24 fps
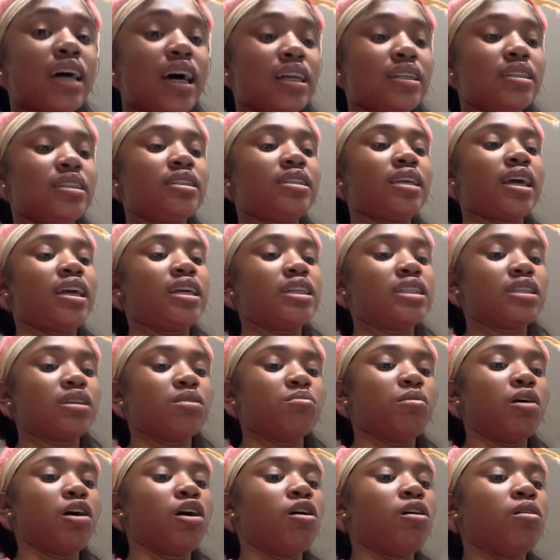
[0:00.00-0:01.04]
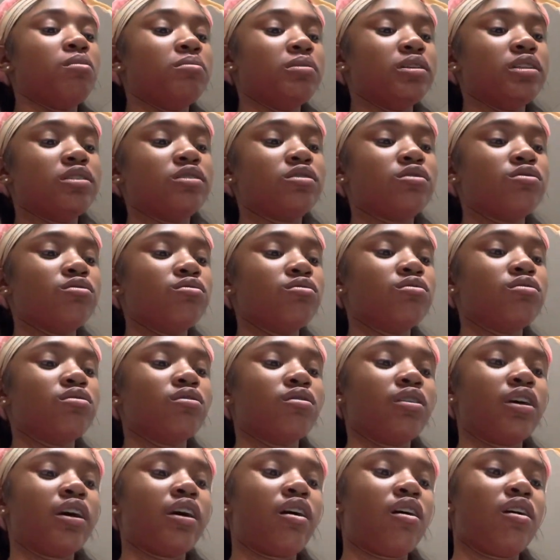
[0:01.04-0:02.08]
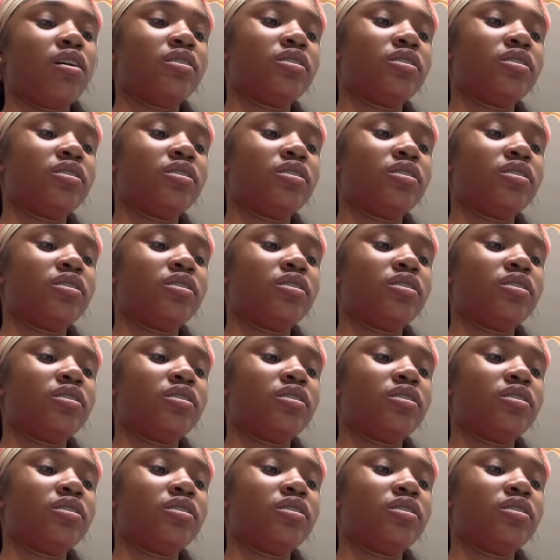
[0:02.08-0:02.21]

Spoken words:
I just ate some almonds too, so they all